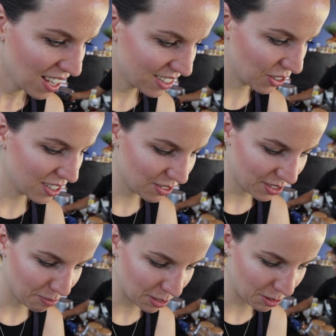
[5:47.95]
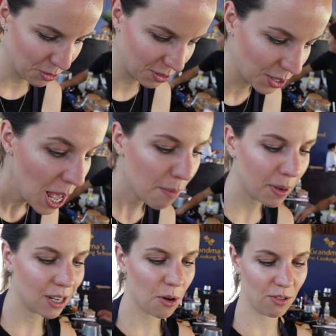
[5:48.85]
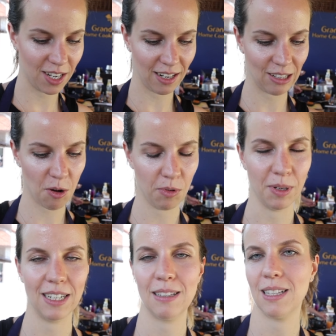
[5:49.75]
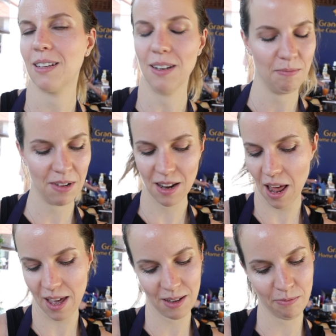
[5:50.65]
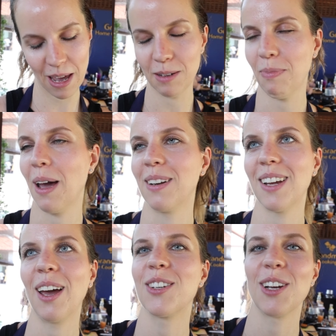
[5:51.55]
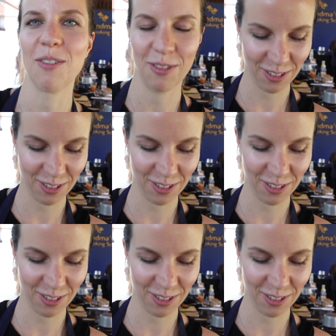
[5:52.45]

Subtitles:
So his looks a bit smoother, but I already got the compliment. It's like made by a Thai chef.